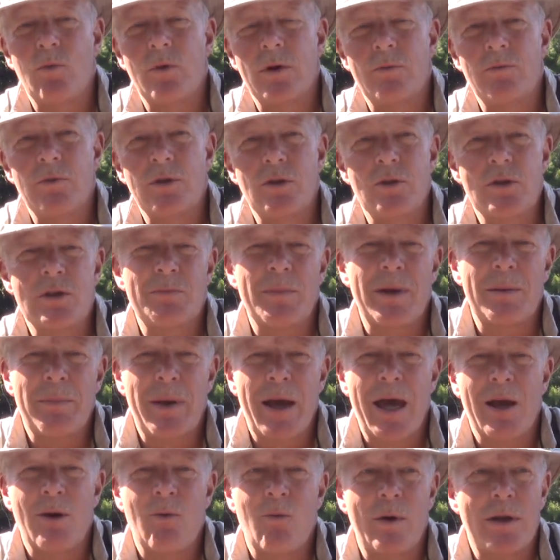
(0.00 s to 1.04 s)
would reduce my
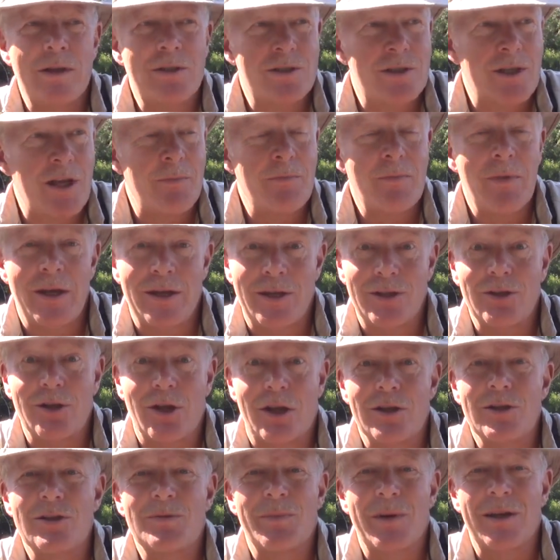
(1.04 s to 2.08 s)
pack weight some, and it
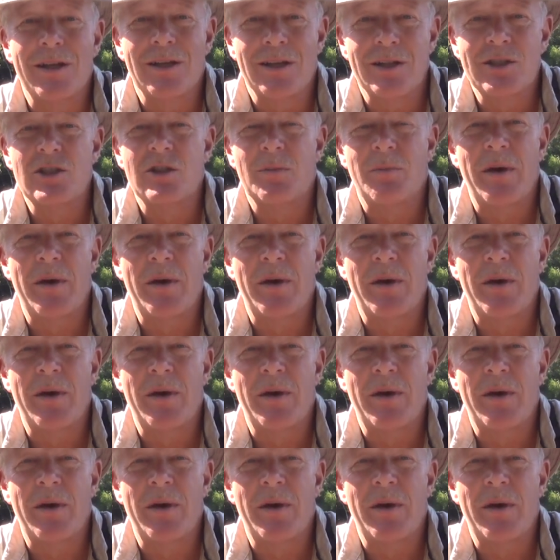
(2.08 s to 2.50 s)
does by at least a